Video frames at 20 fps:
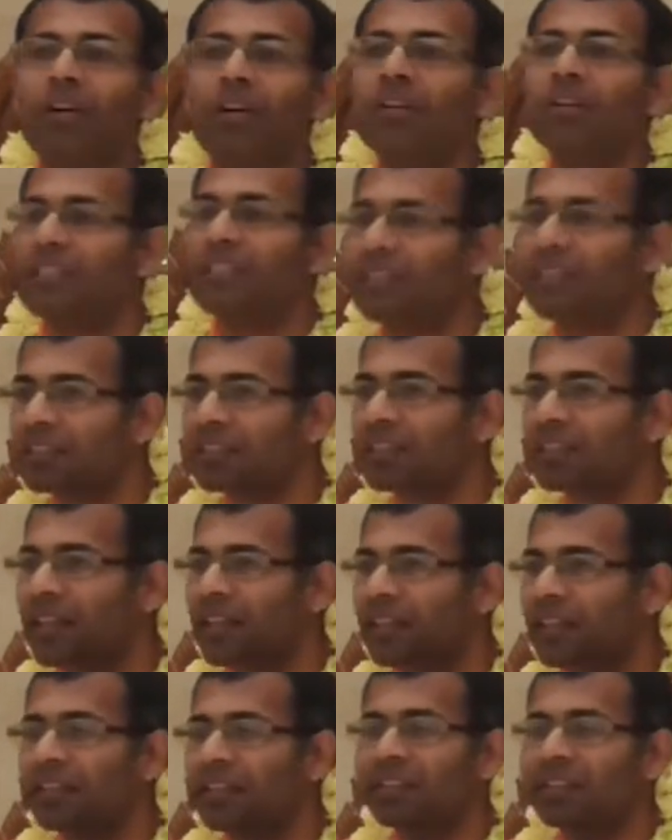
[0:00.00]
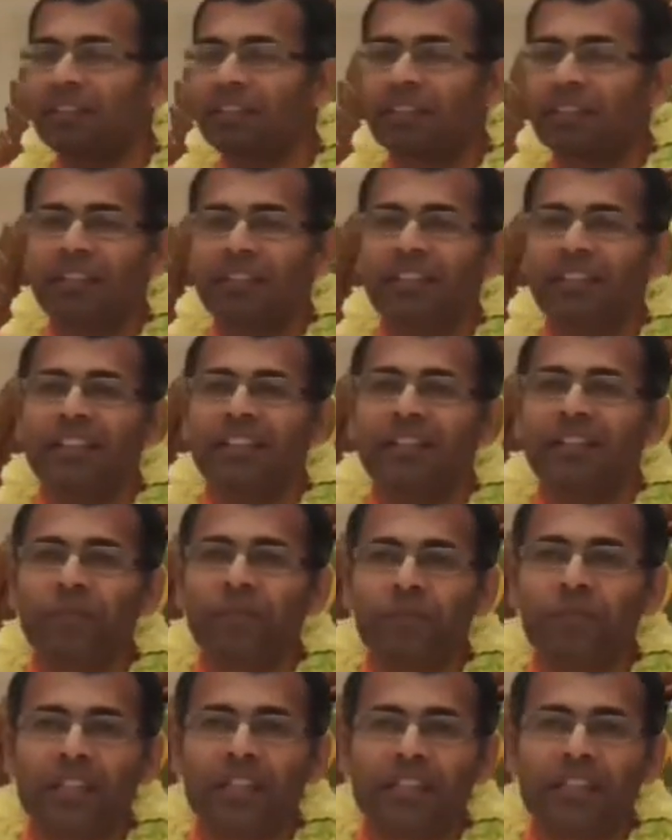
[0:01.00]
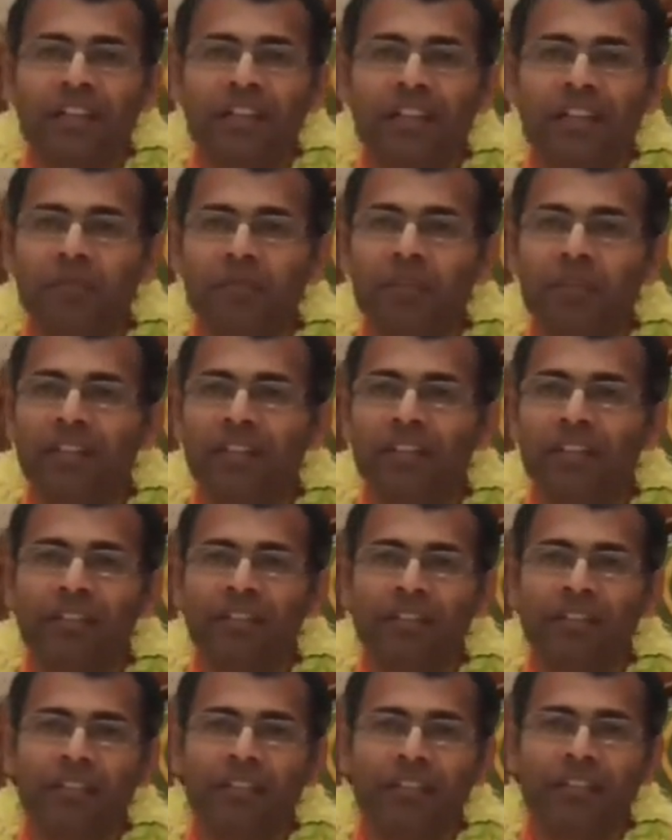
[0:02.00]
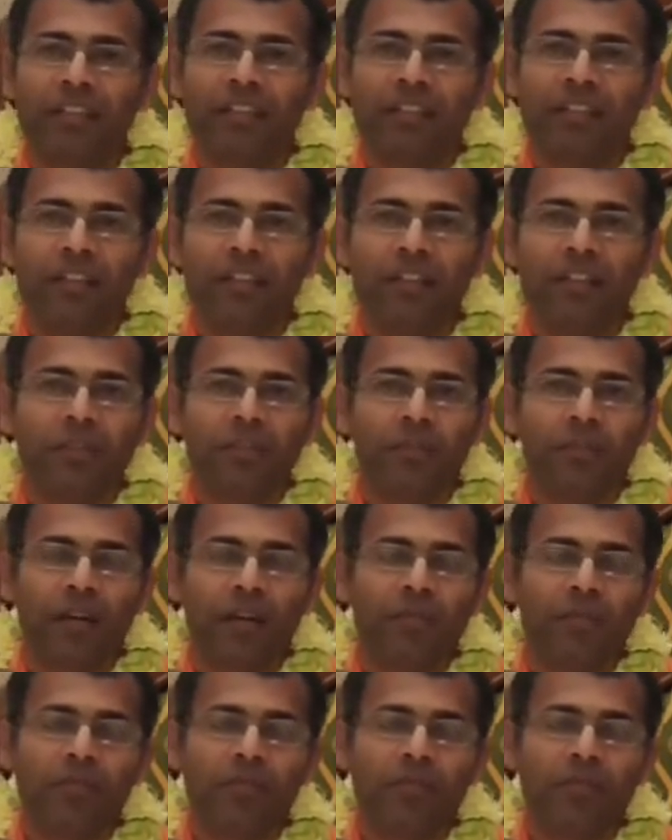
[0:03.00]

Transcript: Because it is said by Chanakya Pandit, if a